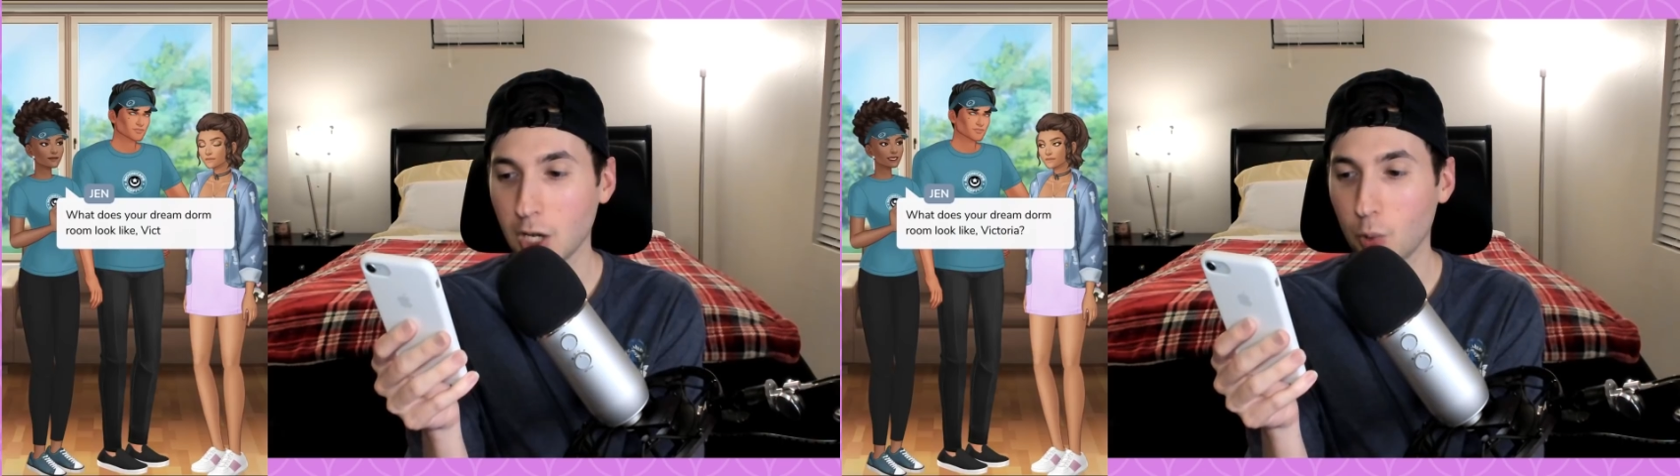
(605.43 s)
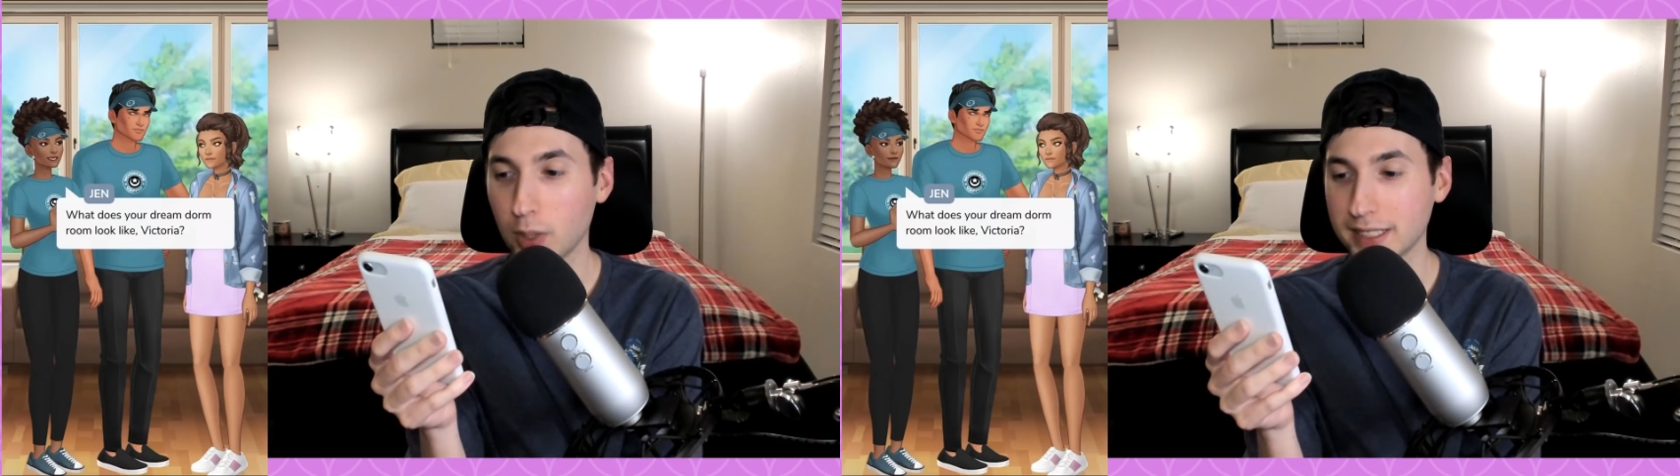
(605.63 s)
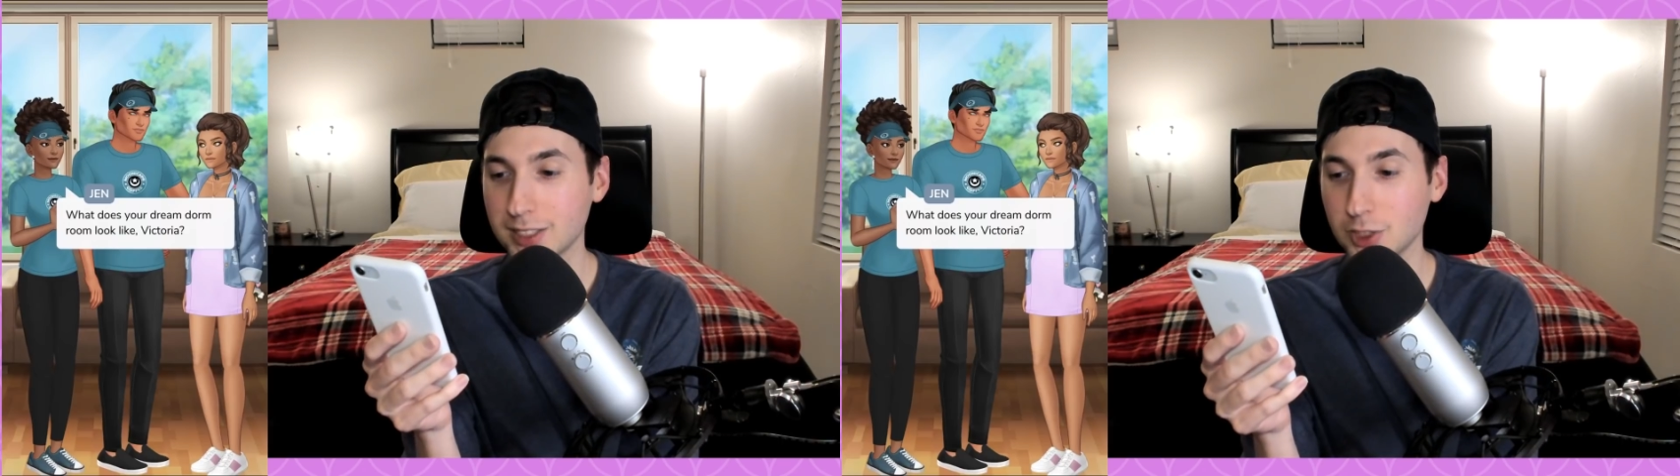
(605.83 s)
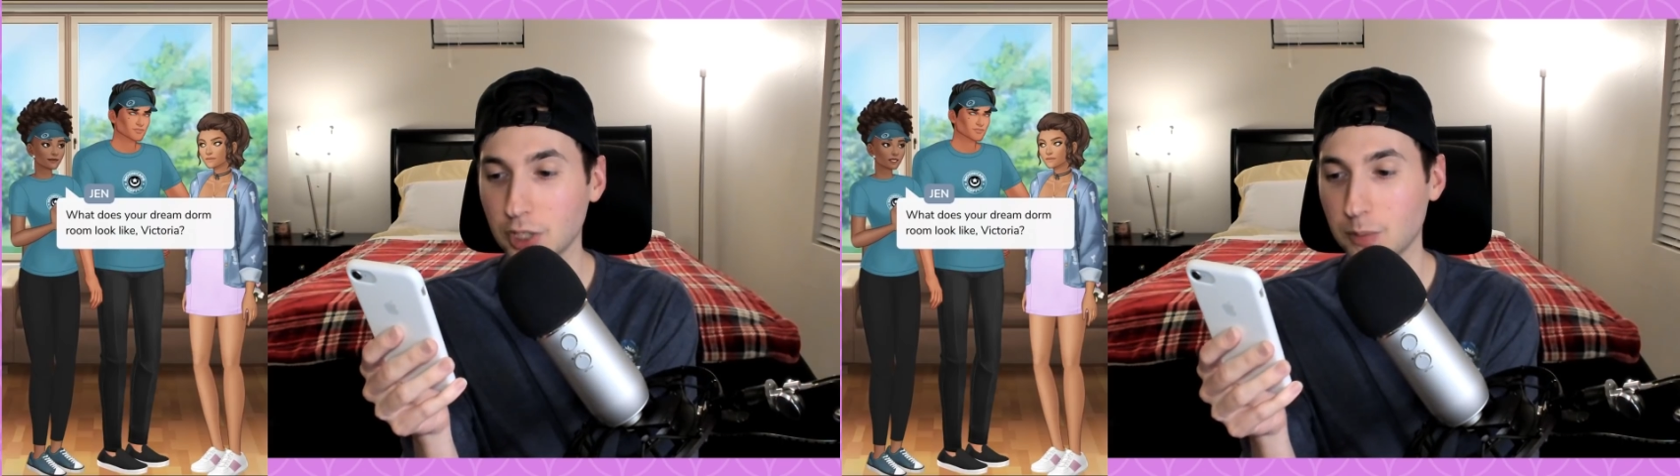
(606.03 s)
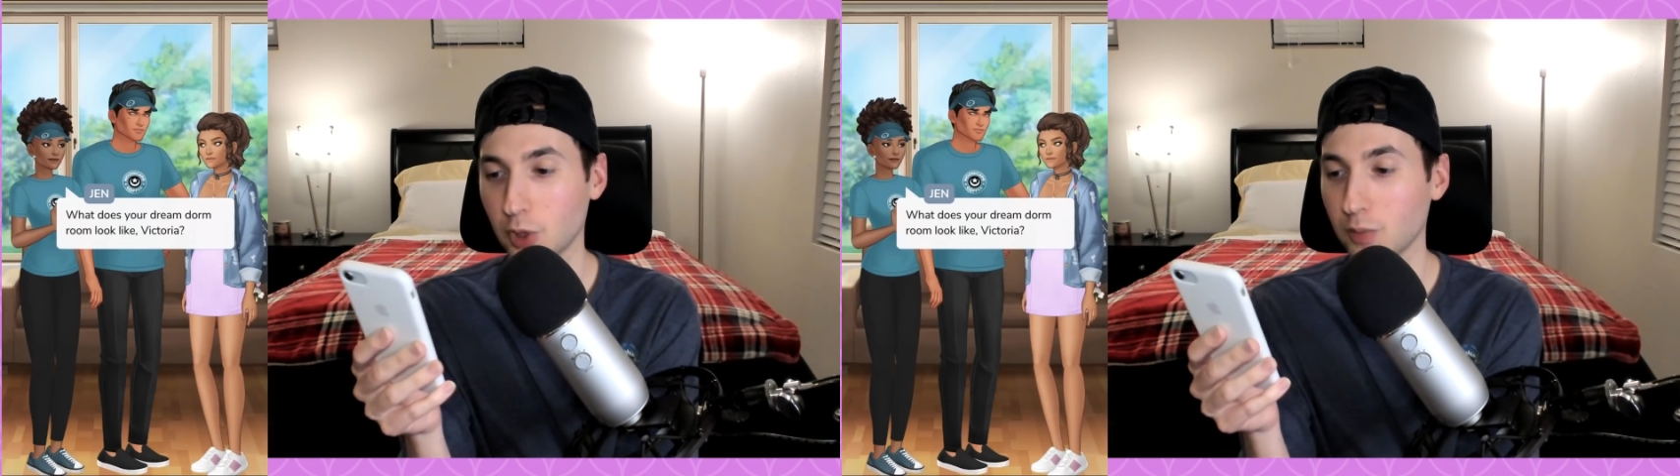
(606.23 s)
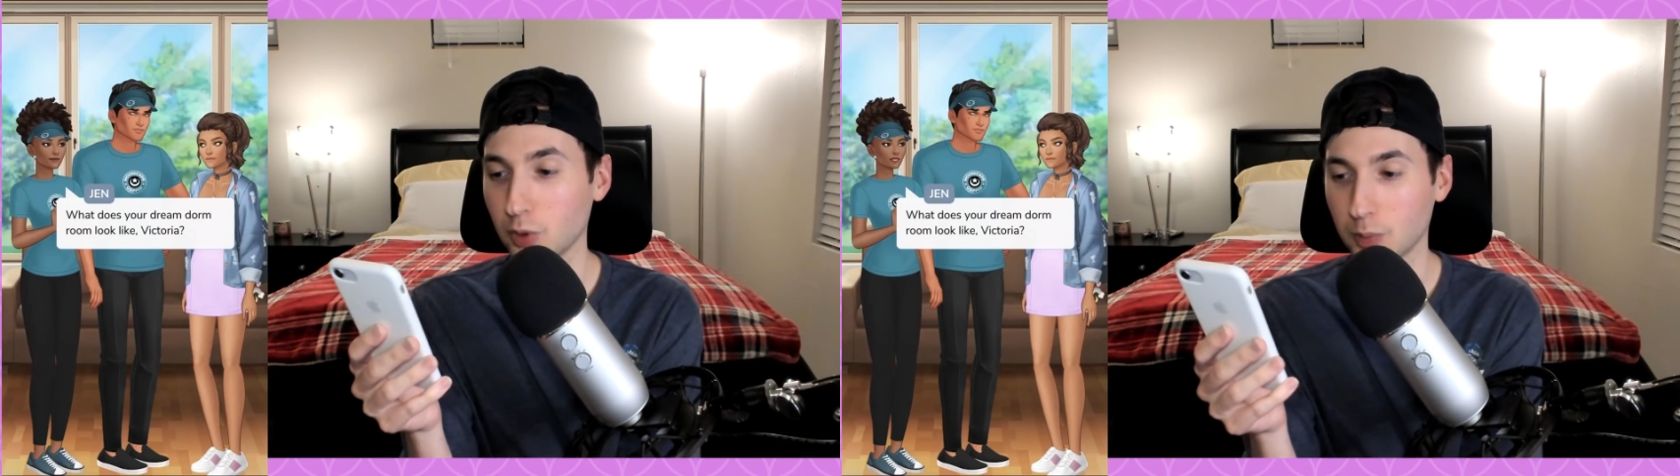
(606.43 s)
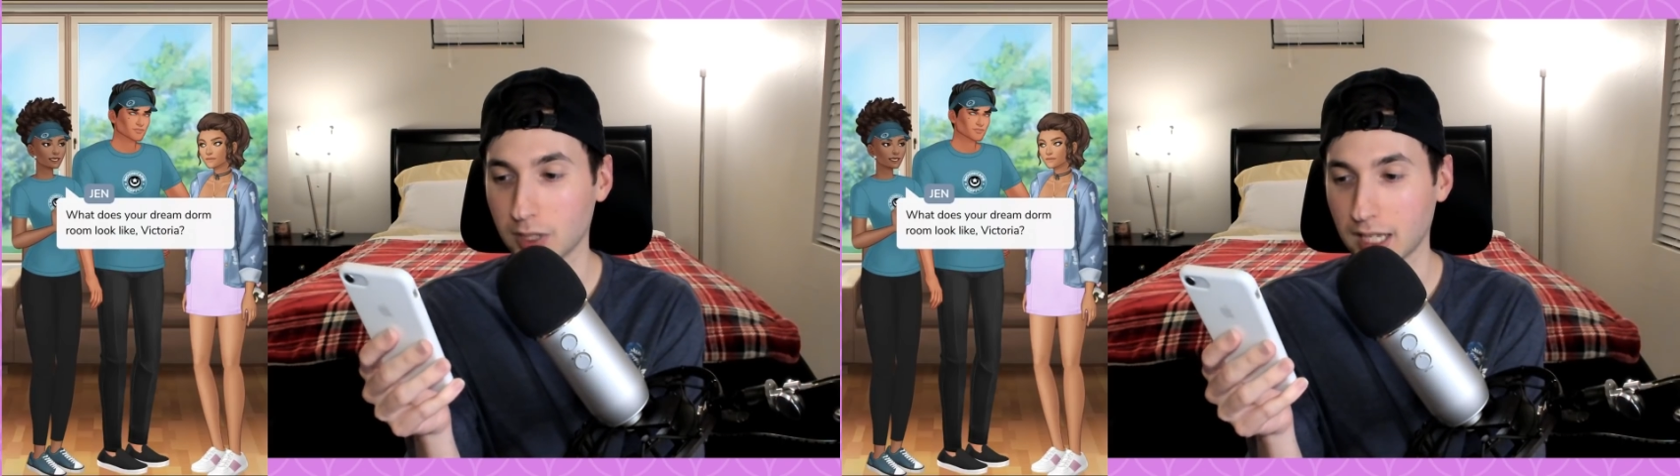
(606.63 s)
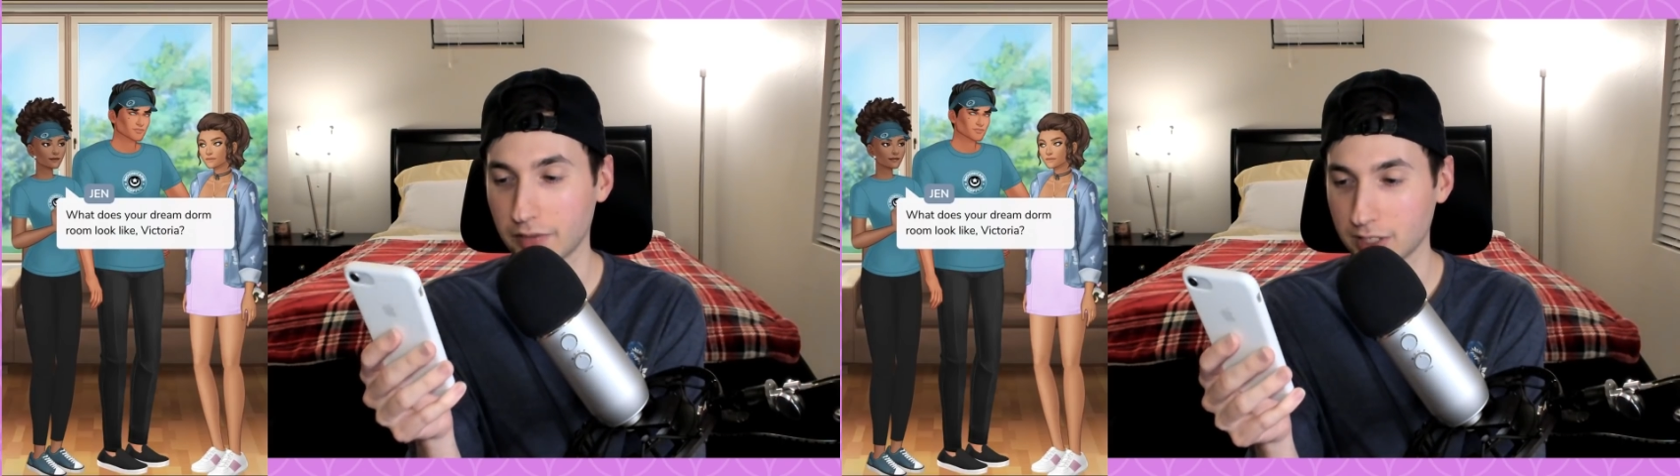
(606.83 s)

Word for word: What does your dream dorm room look like,